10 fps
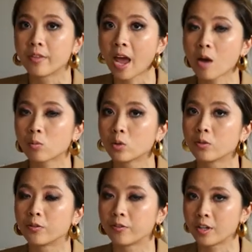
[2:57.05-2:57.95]
That
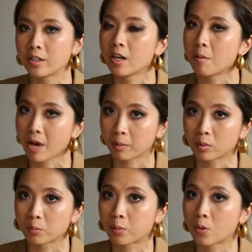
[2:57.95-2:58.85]
will fit a
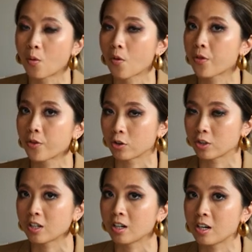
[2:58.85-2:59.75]
MacBook Pro
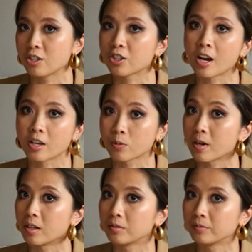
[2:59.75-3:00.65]
13-inch as
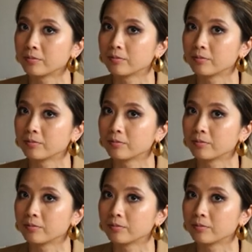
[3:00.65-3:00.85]
well.